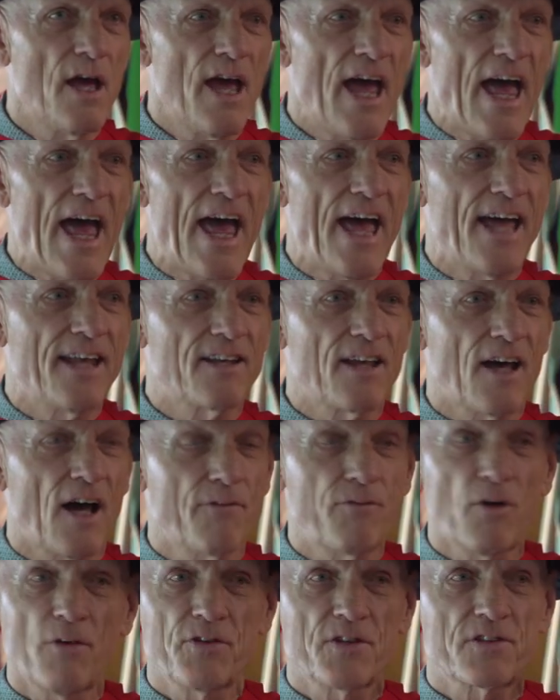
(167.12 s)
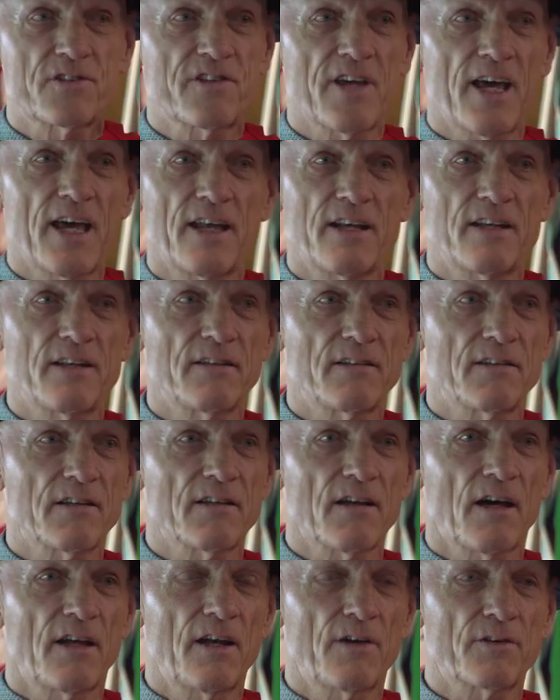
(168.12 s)
And I've often said,
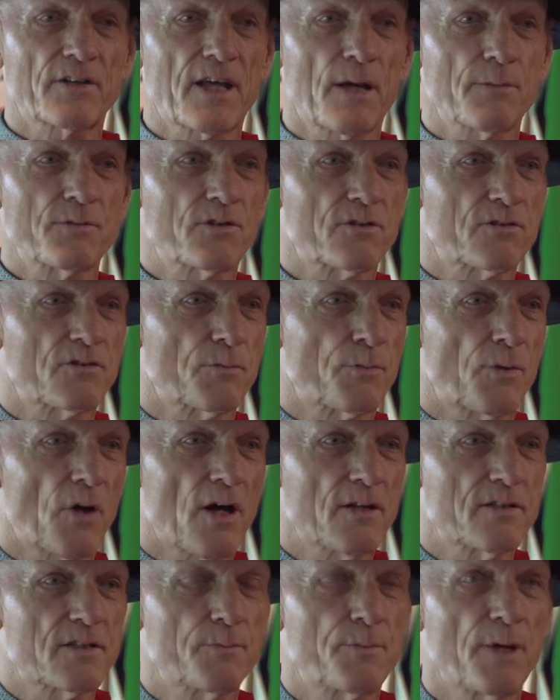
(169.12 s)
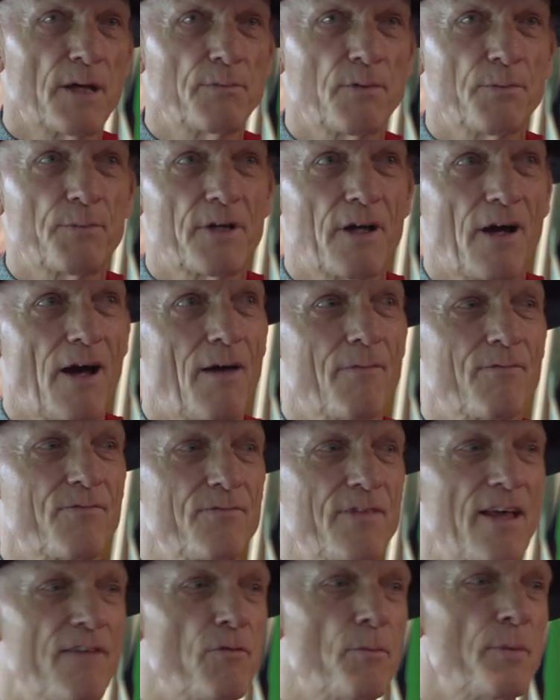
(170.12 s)
and I know it comes as a surprise to people, but
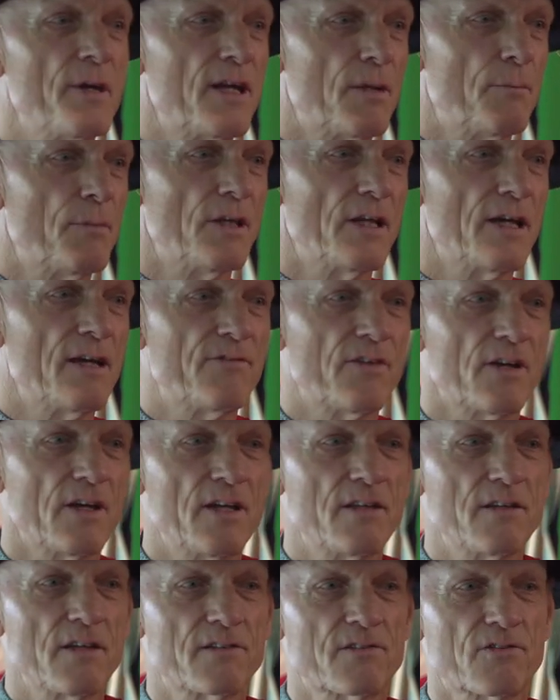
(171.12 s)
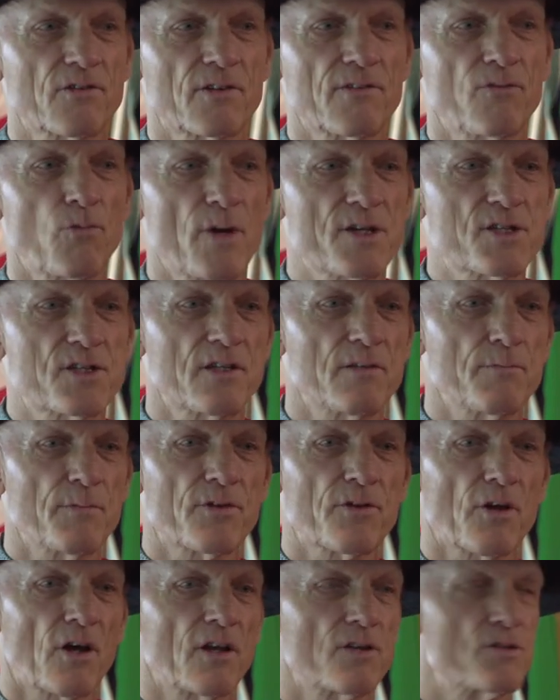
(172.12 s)
I've never been a believer in this sort of Western
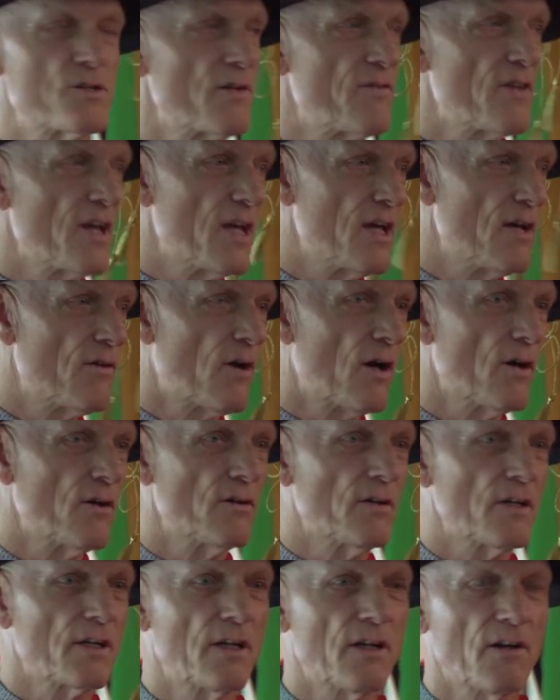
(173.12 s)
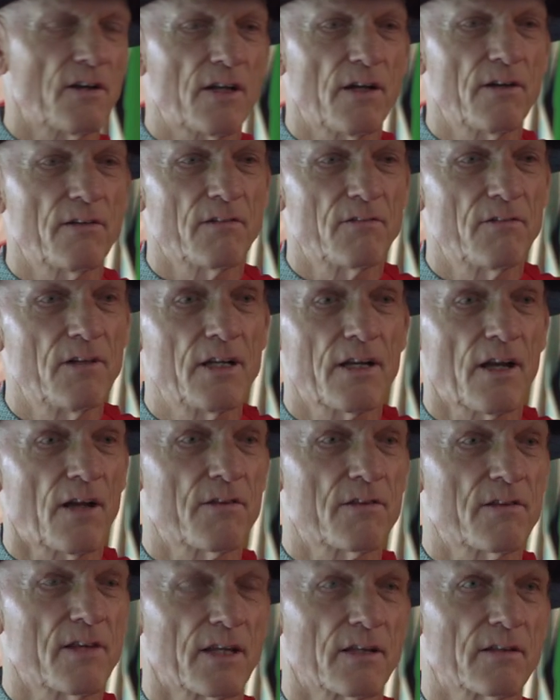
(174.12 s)
mythology of the hero. You know, I don't really
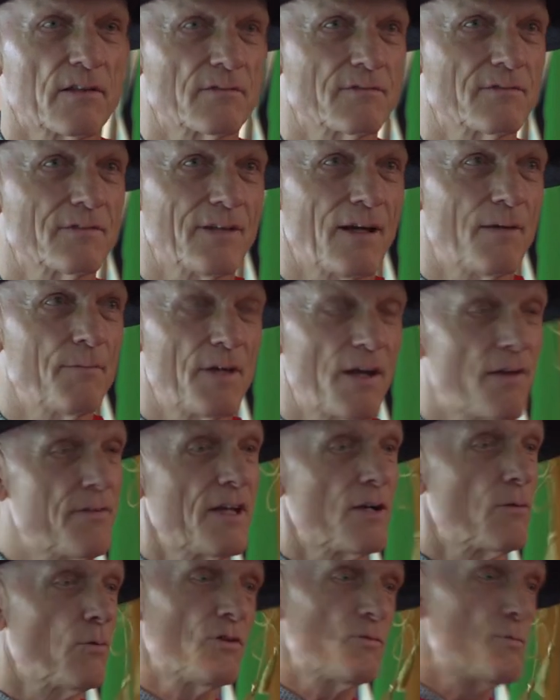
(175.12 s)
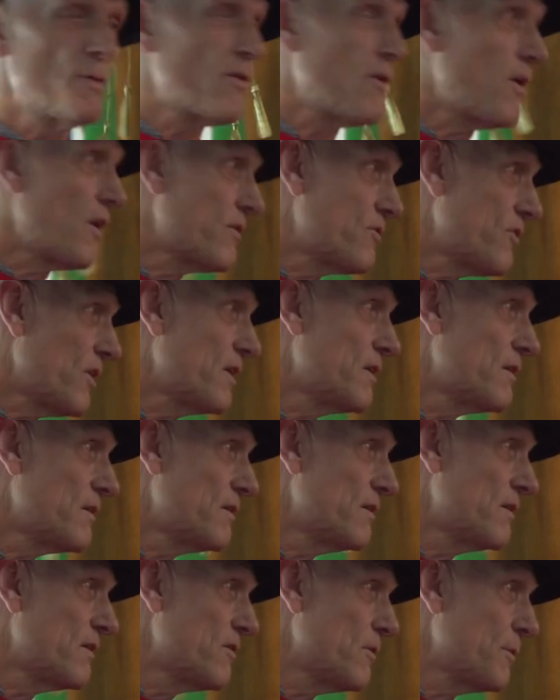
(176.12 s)
don't think. I mean, I think it was mythology,
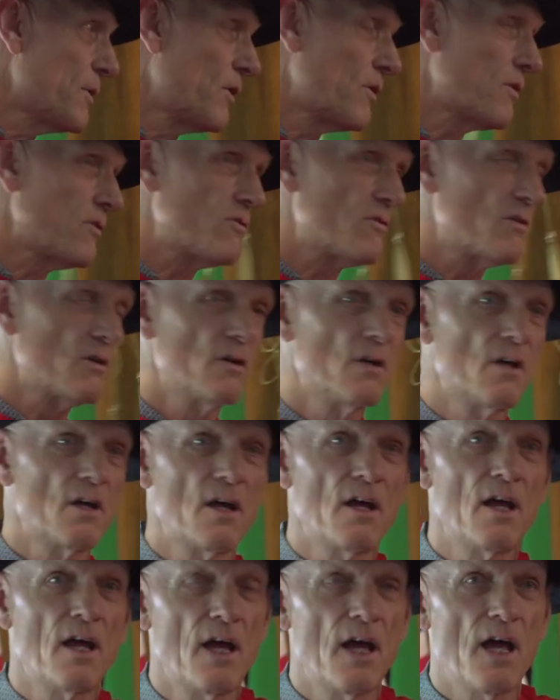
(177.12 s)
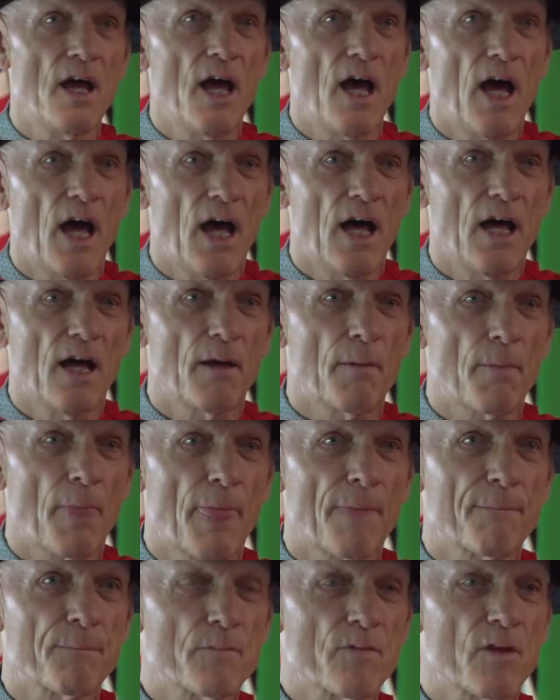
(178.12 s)
to be honest.
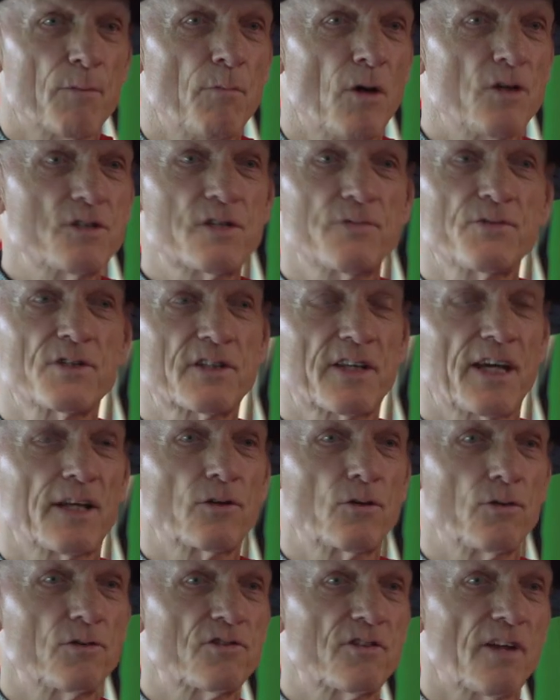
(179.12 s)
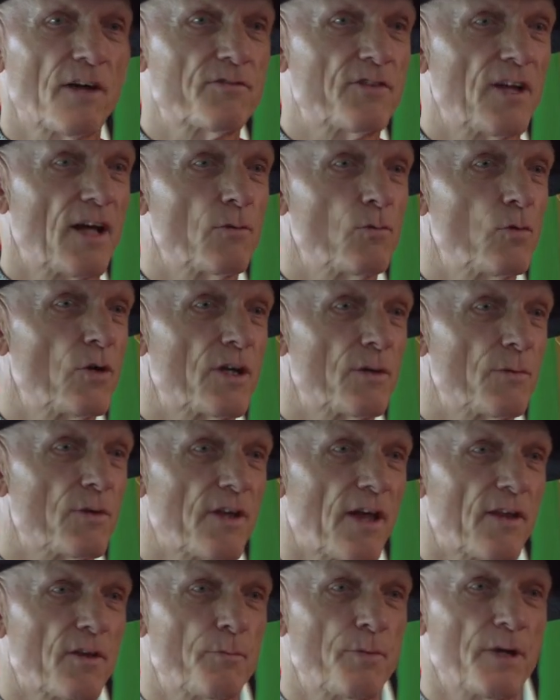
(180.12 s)
Um, most of us get good stuff done working
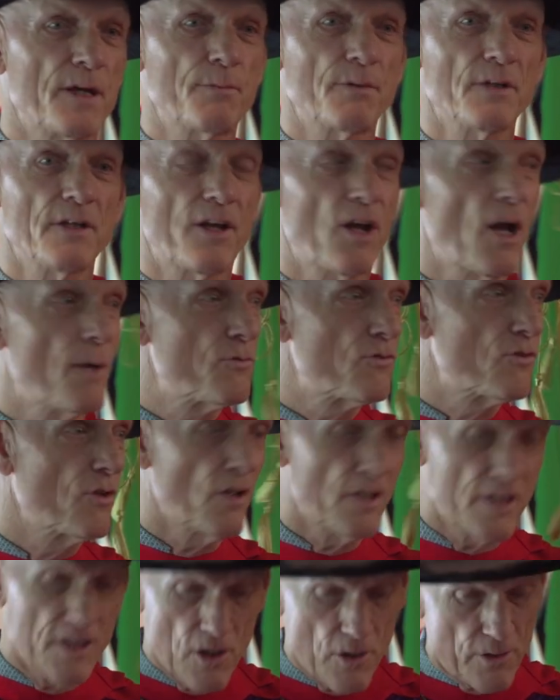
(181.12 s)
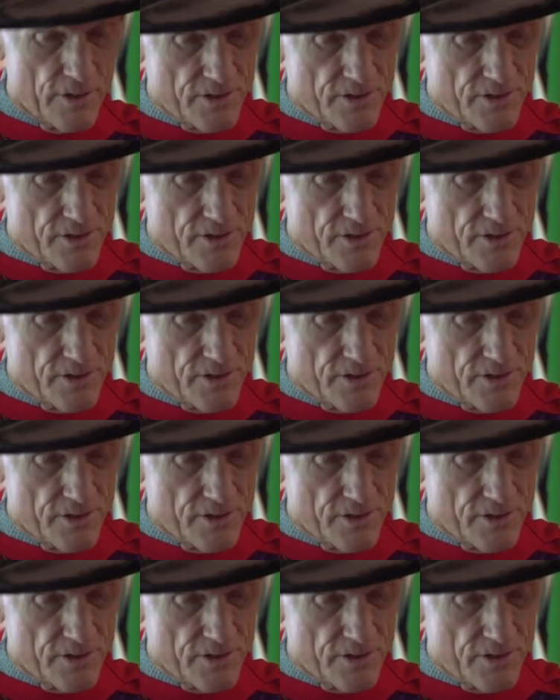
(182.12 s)
with other people, and I'm certainly no